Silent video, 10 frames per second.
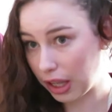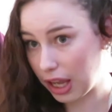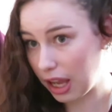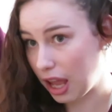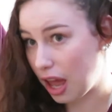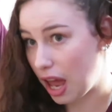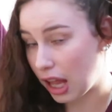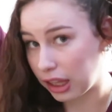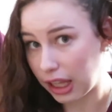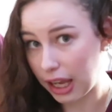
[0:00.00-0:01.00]
it
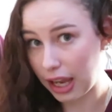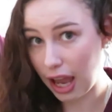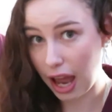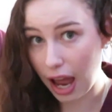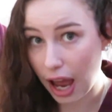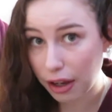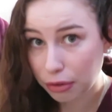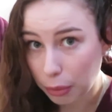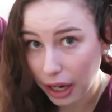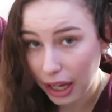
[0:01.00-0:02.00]
like
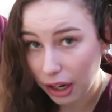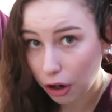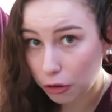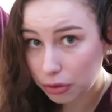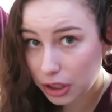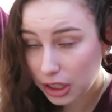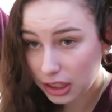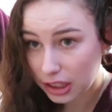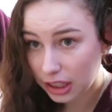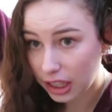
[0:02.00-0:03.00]
halfway, hopefully you
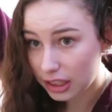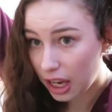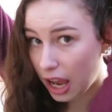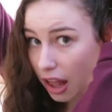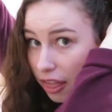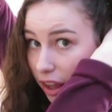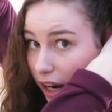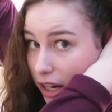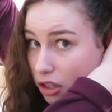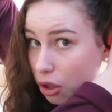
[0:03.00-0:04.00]
can see this, then
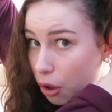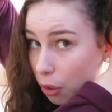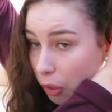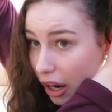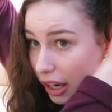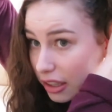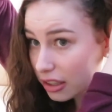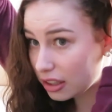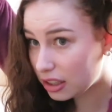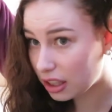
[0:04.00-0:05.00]
I
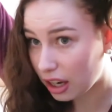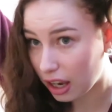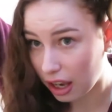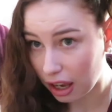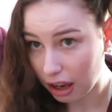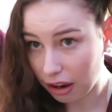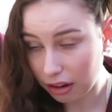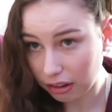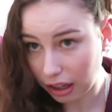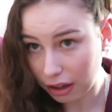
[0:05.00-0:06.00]
twist
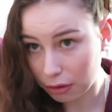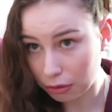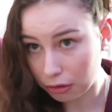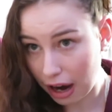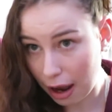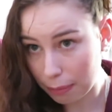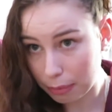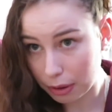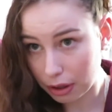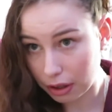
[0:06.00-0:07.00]
and like
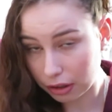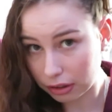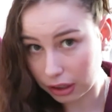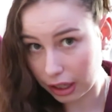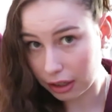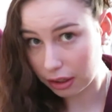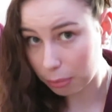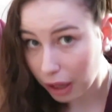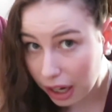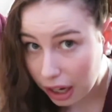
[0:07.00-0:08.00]
wrap like
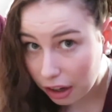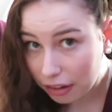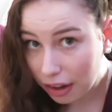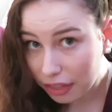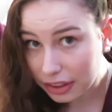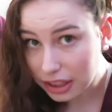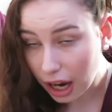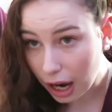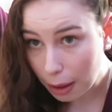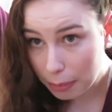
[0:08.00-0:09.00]
my hair around the
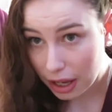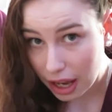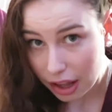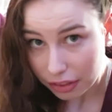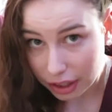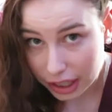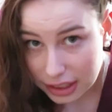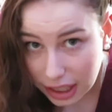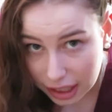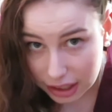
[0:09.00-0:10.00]
top, then I
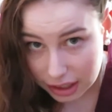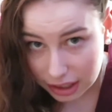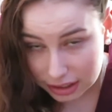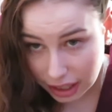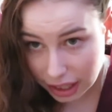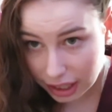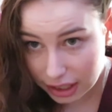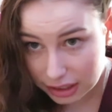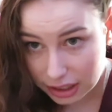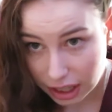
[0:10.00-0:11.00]
take this
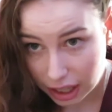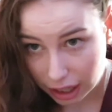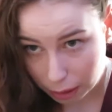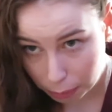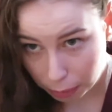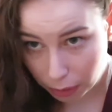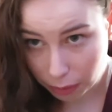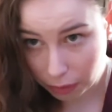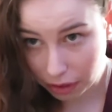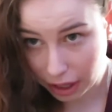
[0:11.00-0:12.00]
hand and
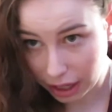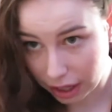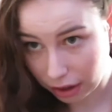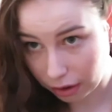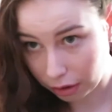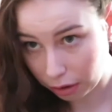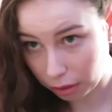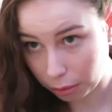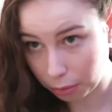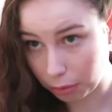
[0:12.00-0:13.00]
pull the hair
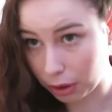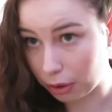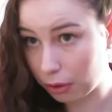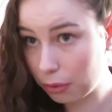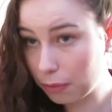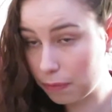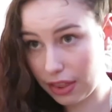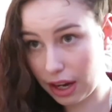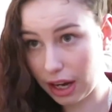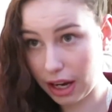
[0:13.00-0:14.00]
through,
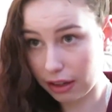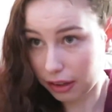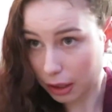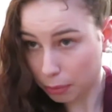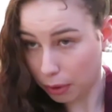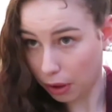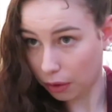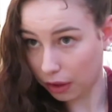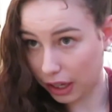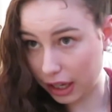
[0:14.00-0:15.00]
and then I kind of like
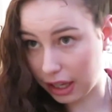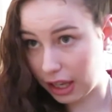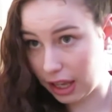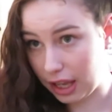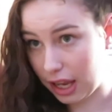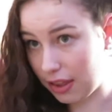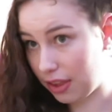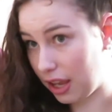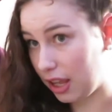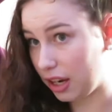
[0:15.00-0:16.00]
pull it and
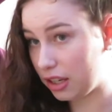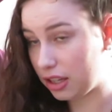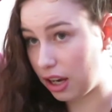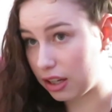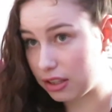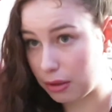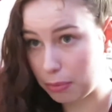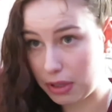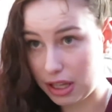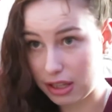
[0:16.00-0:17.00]
then tuck
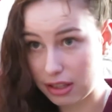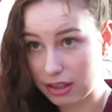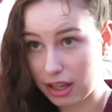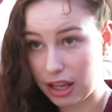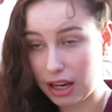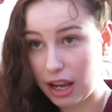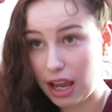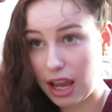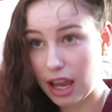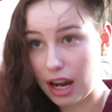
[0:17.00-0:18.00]
some pieces in.
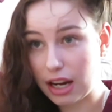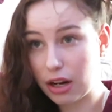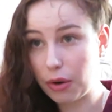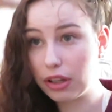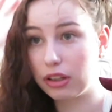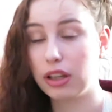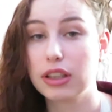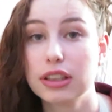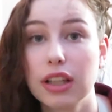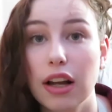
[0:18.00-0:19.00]
And I know it
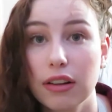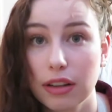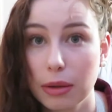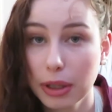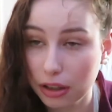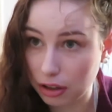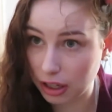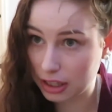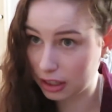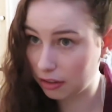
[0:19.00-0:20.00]
looks a little bit
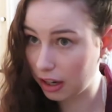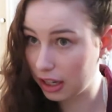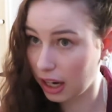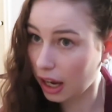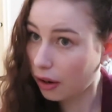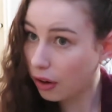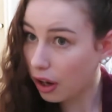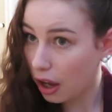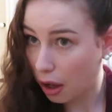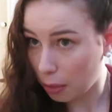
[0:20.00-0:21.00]
crazy right now,
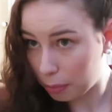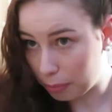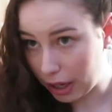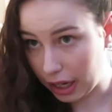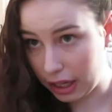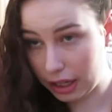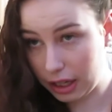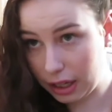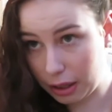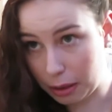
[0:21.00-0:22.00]
but
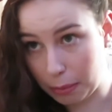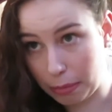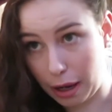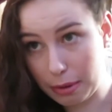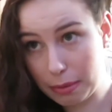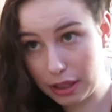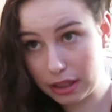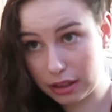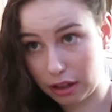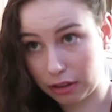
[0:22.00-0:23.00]
bobby
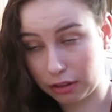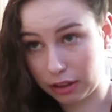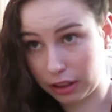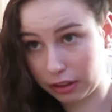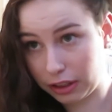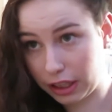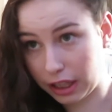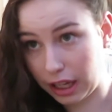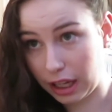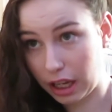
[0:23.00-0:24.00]
pins are literally
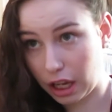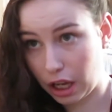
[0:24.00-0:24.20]
like